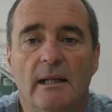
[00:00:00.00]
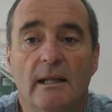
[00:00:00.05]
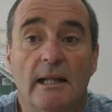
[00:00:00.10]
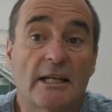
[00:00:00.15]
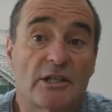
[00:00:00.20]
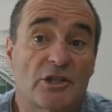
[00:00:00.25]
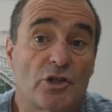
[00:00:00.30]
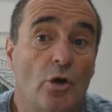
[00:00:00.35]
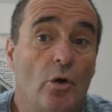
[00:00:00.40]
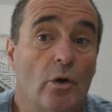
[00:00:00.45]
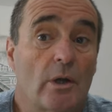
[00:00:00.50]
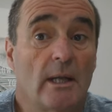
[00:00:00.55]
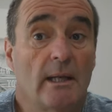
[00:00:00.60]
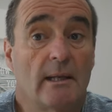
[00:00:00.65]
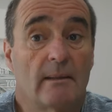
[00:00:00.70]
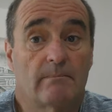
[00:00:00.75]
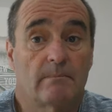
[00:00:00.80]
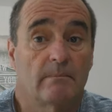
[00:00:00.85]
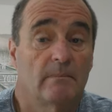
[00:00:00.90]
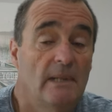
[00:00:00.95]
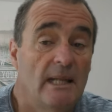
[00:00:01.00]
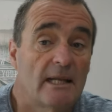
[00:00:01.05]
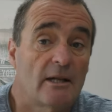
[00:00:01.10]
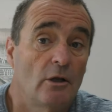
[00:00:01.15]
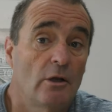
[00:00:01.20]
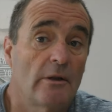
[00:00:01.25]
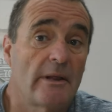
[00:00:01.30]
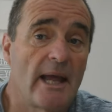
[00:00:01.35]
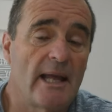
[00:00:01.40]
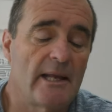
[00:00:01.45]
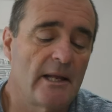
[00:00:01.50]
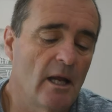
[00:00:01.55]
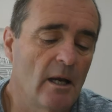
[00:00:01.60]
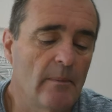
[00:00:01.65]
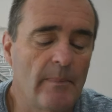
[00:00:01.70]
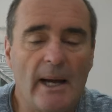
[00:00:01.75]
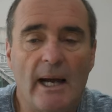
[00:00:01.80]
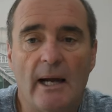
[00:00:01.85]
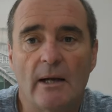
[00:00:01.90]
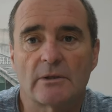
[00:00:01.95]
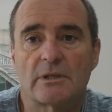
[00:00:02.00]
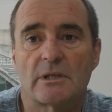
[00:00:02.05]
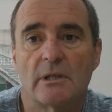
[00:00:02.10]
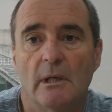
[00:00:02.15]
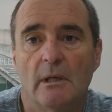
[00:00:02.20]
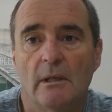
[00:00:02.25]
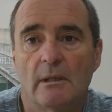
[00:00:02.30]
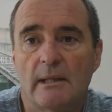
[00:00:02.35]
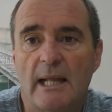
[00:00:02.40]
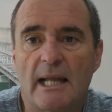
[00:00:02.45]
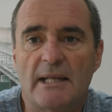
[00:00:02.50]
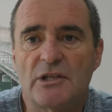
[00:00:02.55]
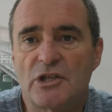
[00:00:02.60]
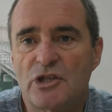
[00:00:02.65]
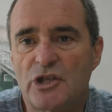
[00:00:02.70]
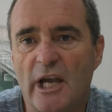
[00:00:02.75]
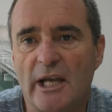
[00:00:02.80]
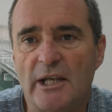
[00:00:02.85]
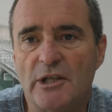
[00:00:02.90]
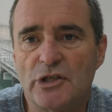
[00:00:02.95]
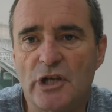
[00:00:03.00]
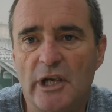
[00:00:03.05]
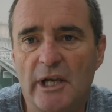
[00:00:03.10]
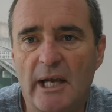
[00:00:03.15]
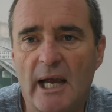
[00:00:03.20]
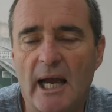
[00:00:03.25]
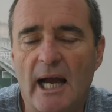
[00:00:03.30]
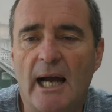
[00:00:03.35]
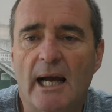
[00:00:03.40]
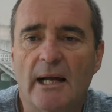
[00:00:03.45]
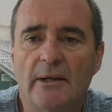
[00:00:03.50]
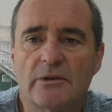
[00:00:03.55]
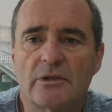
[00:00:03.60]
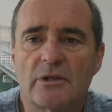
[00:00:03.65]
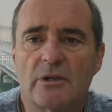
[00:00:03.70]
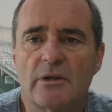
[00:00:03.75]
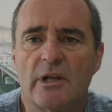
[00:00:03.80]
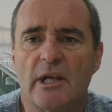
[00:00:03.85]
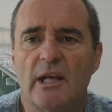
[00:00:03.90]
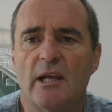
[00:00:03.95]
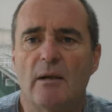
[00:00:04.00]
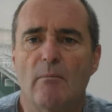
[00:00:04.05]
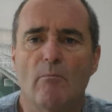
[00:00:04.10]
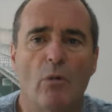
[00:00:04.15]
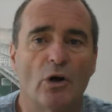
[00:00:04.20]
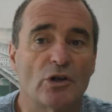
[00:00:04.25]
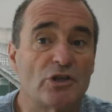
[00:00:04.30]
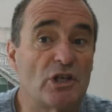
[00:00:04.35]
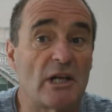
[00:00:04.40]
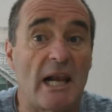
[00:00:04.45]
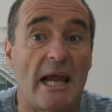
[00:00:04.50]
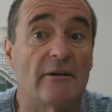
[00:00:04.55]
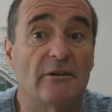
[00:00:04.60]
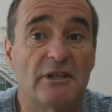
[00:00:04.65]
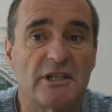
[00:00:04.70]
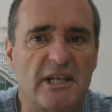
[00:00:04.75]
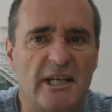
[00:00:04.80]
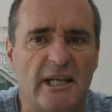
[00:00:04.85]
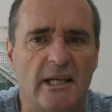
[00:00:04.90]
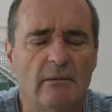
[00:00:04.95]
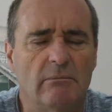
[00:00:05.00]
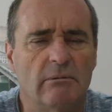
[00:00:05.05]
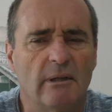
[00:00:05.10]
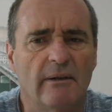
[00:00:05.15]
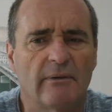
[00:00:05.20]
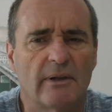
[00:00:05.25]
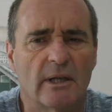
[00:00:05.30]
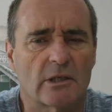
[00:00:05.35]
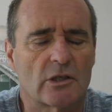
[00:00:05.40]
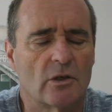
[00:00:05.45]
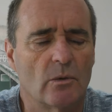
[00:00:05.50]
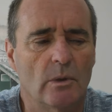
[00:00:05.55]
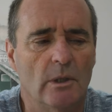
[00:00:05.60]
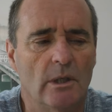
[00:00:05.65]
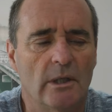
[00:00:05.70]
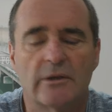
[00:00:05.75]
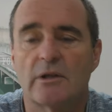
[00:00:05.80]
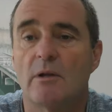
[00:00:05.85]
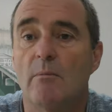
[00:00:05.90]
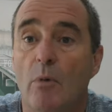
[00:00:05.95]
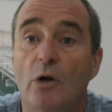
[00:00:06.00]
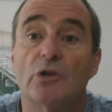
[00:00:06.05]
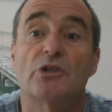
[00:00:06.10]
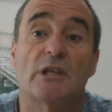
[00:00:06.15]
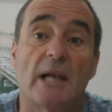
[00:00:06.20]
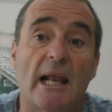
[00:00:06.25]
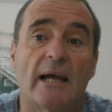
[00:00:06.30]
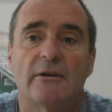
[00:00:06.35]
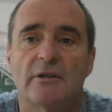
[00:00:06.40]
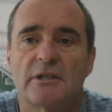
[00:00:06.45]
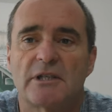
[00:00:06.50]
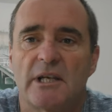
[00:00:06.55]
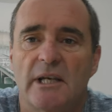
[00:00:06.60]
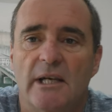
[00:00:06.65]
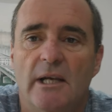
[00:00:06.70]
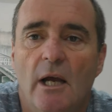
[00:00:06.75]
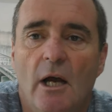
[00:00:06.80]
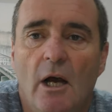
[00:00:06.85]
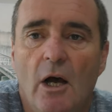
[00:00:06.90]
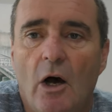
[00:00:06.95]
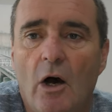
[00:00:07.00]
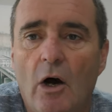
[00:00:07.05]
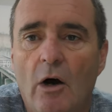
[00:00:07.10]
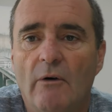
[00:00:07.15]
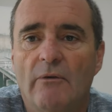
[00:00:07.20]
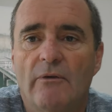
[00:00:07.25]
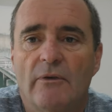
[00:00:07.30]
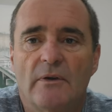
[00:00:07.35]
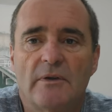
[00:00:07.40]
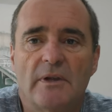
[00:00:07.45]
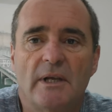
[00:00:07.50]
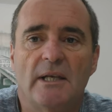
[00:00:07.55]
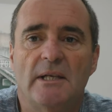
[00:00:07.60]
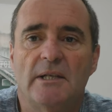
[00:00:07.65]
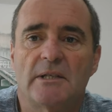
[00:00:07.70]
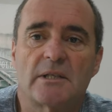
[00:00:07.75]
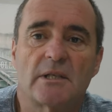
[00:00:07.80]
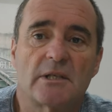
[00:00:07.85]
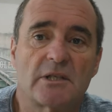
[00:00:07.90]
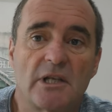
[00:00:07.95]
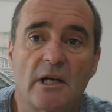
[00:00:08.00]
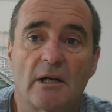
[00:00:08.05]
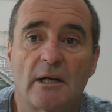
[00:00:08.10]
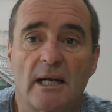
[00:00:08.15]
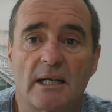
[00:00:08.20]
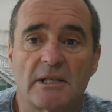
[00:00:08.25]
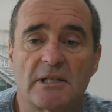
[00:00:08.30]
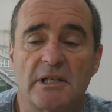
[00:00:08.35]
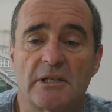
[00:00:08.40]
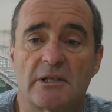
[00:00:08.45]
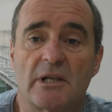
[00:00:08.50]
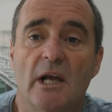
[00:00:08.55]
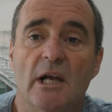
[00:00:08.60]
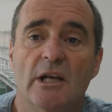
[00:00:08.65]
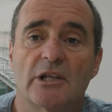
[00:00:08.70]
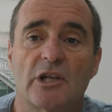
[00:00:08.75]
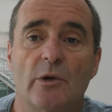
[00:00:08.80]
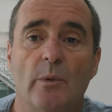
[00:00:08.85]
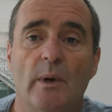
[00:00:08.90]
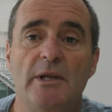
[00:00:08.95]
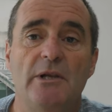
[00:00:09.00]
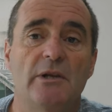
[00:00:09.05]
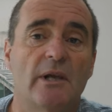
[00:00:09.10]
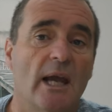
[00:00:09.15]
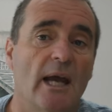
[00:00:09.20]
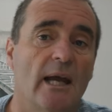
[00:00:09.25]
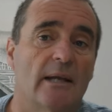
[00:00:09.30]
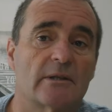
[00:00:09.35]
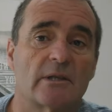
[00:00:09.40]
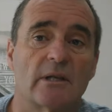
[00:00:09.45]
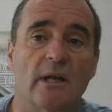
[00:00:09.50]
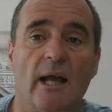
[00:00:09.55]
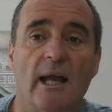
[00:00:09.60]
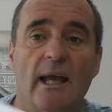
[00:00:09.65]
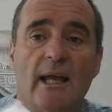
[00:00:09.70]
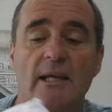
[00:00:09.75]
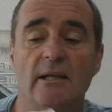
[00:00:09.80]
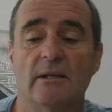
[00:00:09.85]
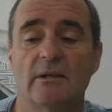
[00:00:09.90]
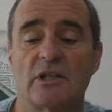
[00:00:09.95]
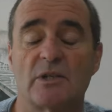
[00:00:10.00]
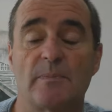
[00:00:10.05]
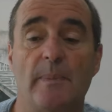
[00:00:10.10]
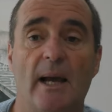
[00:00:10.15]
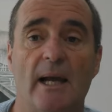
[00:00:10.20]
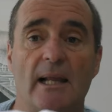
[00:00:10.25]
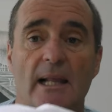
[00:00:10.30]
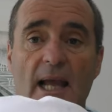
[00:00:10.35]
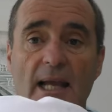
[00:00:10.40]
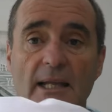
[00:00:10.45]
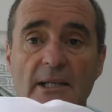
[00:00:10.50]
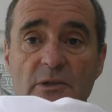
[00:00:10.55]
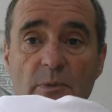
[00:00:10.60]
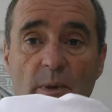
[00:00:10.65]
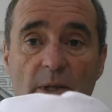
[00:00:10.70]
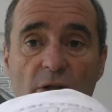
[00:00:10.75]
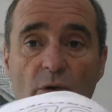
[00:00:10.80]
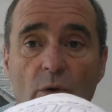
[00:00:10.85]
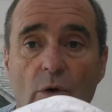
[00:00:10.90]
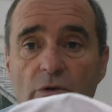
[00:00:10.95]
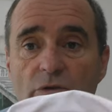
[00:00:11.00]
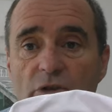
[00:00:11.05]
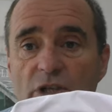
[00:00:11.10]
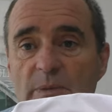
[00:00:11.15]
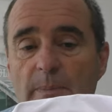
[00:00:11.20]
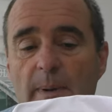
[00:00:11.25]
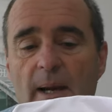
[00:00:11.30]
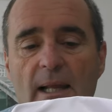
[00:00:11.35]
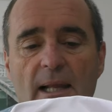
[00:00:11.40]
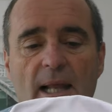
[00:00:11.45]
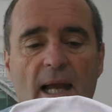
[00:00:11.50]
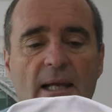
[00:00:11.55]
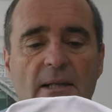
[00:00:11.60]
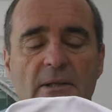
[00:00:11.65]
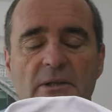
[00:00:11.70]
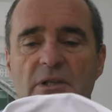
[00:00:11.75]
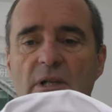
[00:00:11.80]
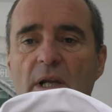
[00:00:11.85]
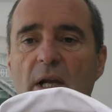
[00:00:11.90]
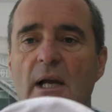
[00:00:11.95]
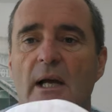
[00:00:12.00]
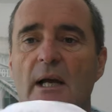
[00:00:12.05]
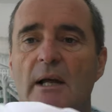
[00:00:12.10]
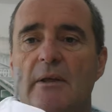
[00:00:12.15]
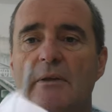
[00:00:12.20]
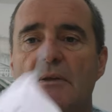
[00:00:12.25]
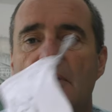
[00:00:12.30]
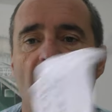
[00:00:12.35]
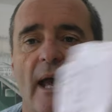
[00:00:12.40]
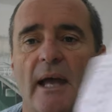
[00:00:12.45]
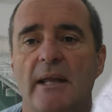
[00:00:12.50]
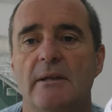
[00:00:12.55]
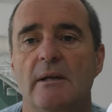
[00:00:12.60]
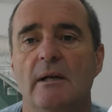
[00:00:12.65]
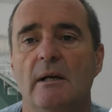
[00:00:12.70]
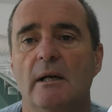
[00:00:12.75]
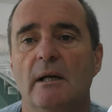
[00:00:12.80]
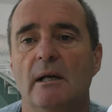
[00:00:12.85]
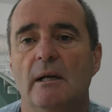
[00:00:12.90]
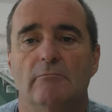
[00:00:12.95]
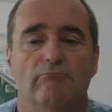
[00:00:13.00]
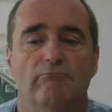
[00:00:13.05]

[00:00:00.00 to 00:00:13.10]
Let's talk a little then about lens changing and the modularity, if that's a word, the modularity of these sunglasses. So when you get a spare lens, when you order a spare lens, then